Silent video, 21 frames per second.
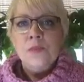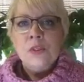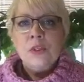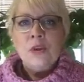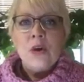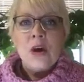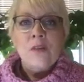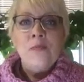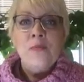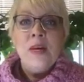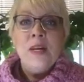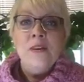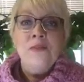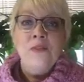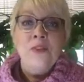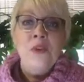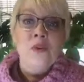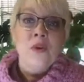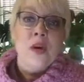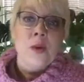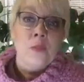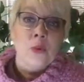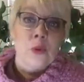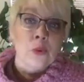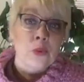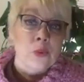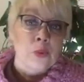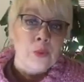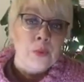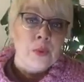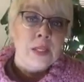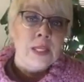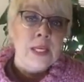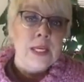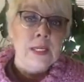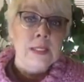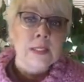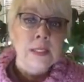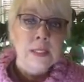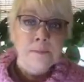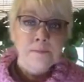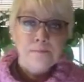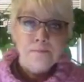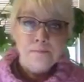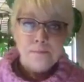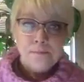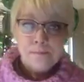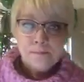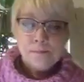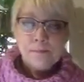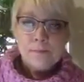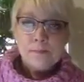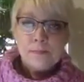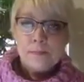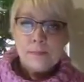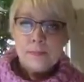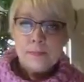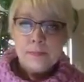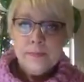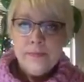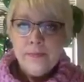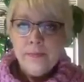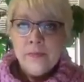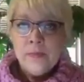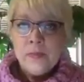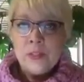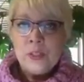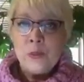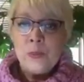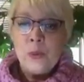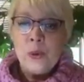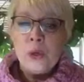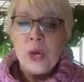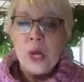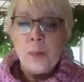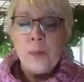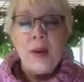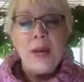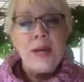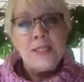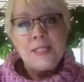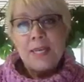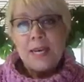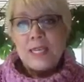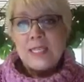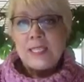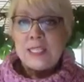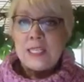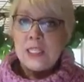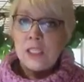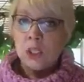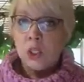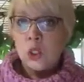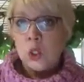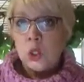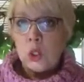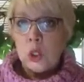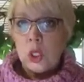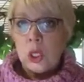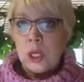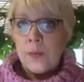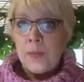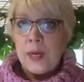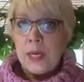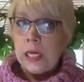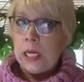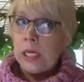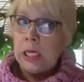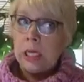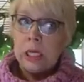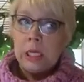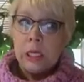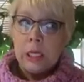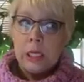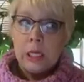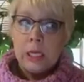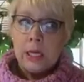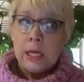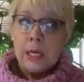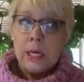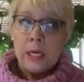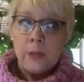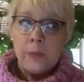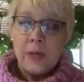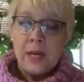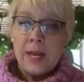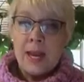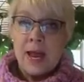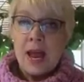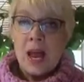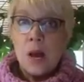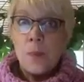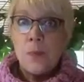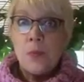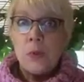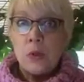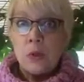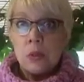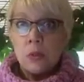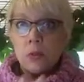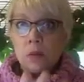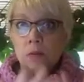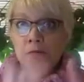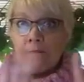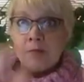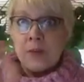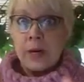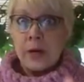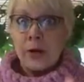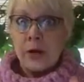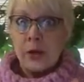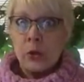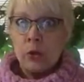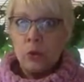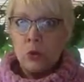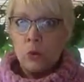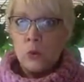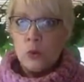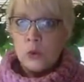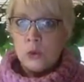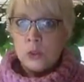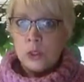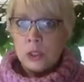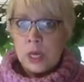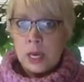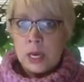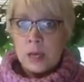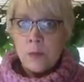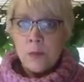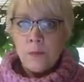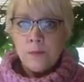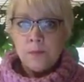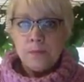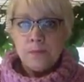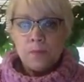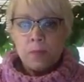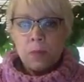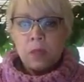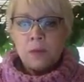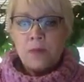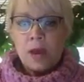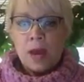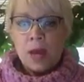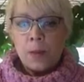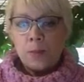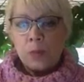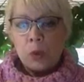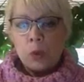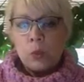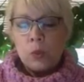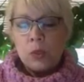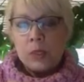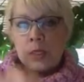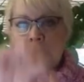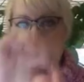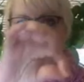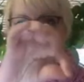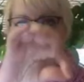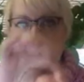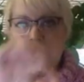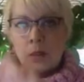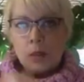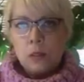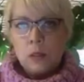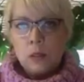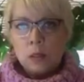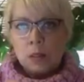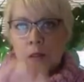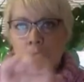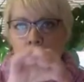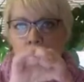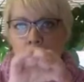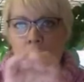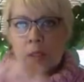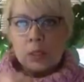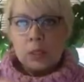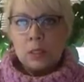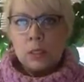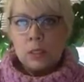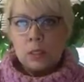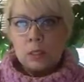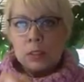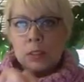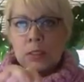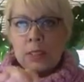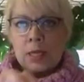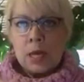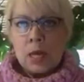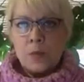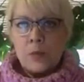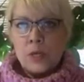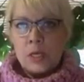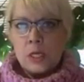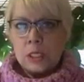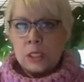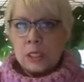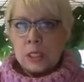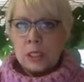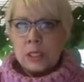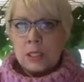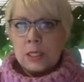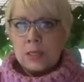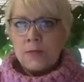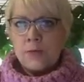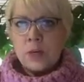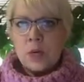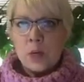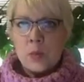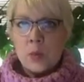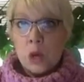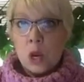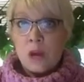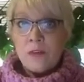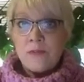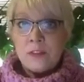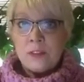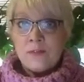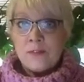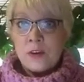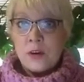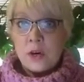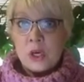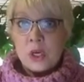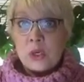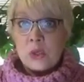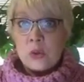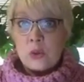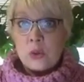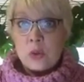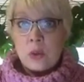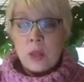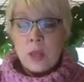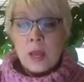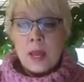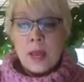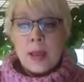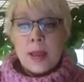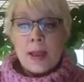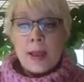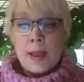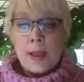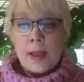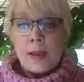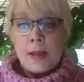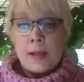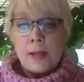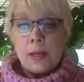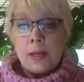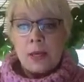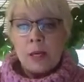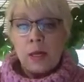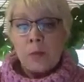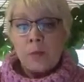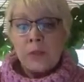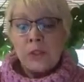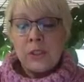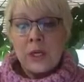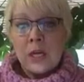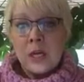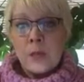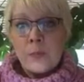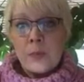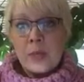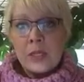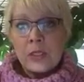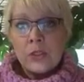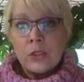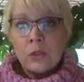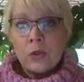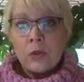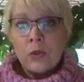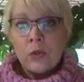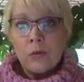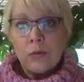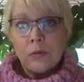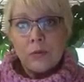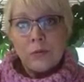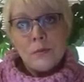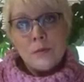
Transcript: So I've made a few amigurumi things to put on my desk at school. I made an apple, very cool shape of apple with a little stem and a little leaf coming off. It's very cool. And a giant pencil.